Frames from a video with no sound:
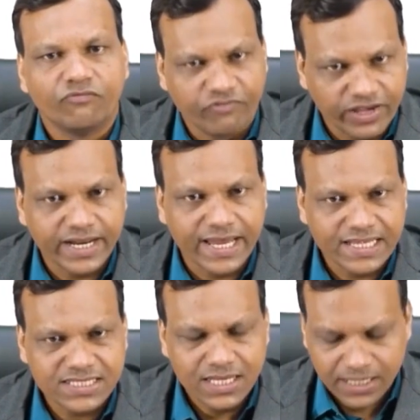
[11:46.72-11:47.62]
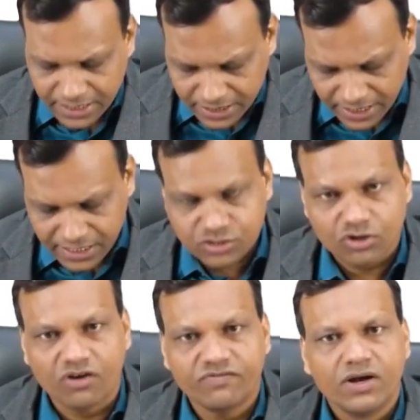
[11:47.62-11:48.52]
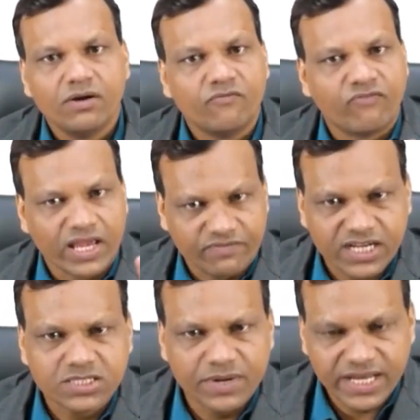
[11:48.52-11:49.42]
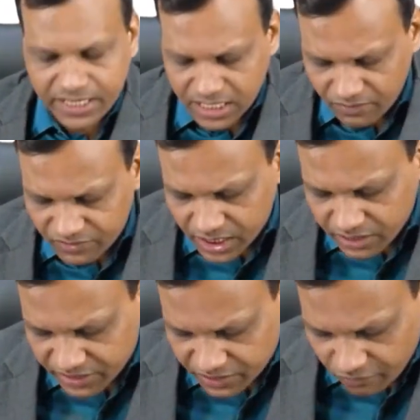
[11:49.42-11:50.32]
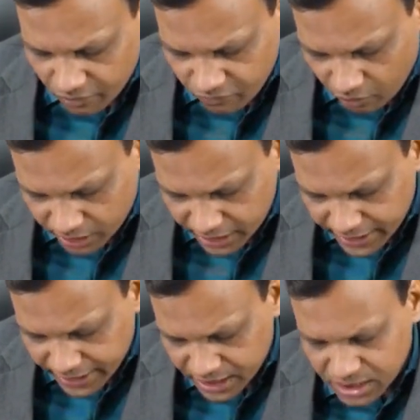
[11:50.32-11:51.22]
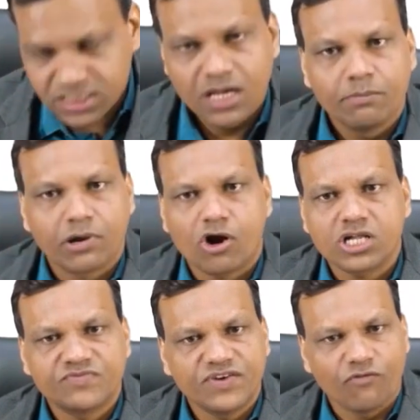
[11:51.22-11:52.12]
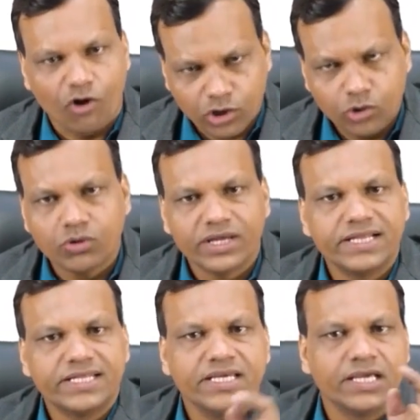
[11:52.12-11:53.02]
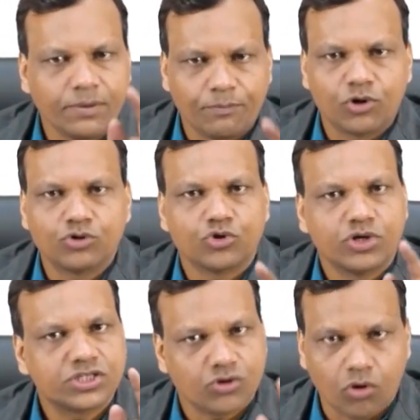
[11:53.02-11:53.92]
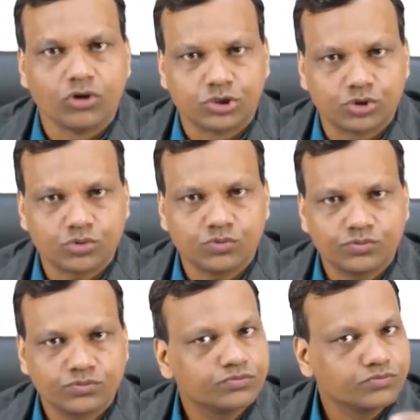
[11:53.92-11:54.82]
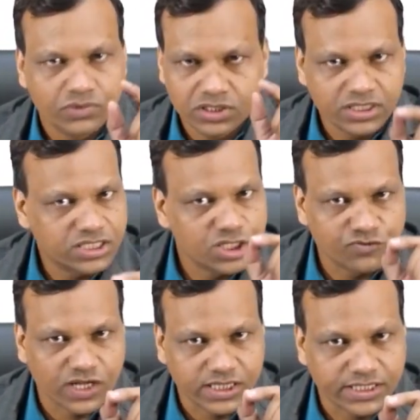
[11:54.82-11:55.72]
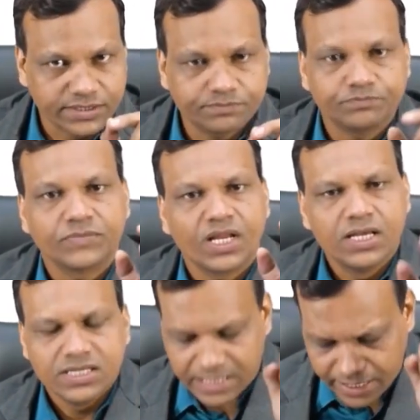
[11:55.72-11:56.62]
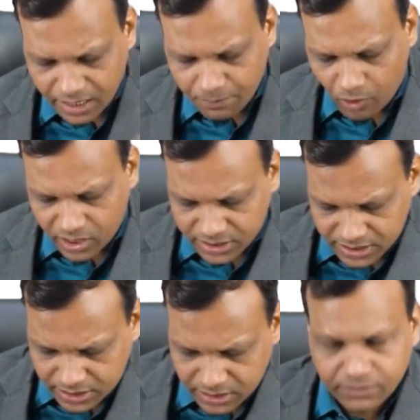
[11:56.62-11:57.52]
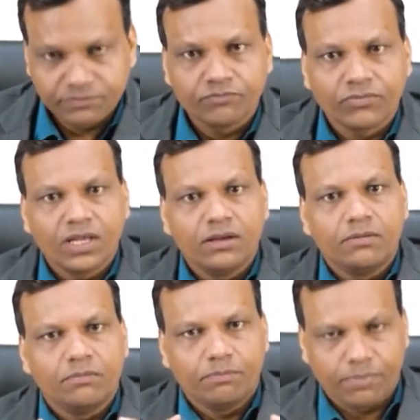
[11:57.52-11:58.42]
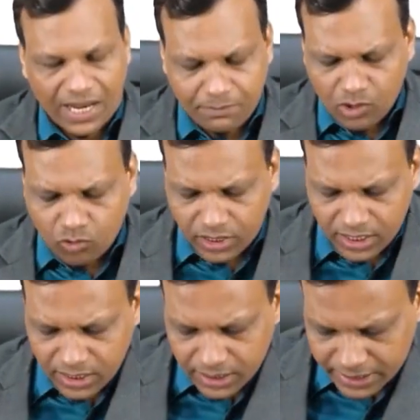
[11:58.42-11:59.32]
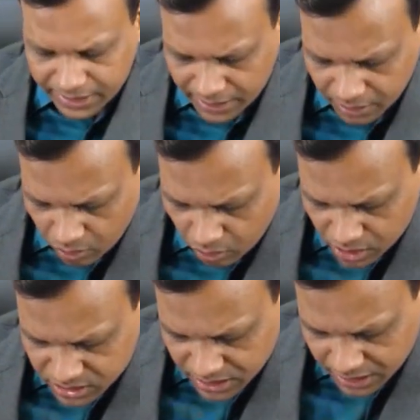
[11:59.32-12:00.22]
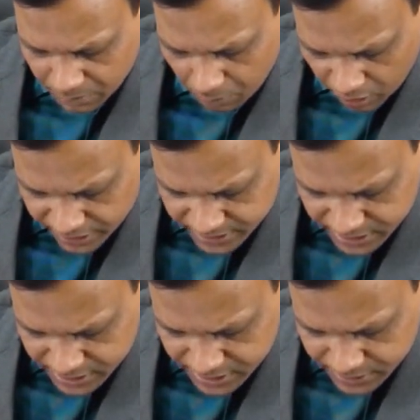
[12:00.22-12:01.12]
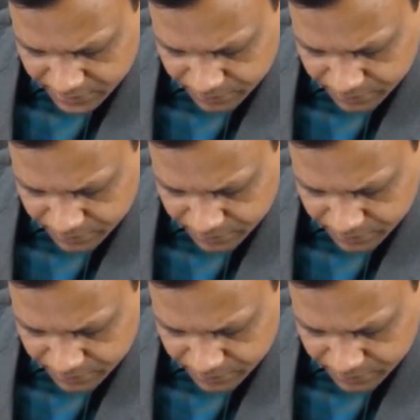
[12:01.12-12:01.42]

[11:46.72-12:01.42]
Whereas in case of vivax malaria, we give it for 14 days because we want to kill the hypnozoites also. This is one. Second important thing. Primaquine, it can cause hemolysis.